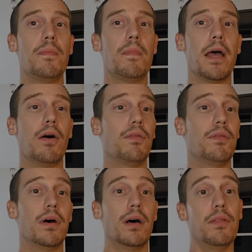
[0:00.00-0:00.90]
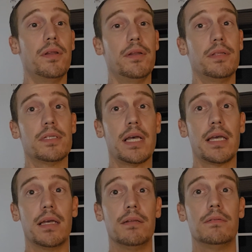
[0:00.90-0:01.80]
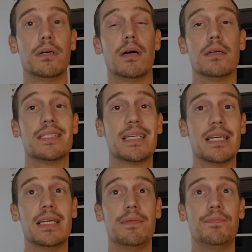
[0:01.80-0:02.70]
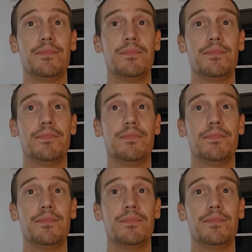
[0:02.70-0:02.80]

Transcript: Now, the second C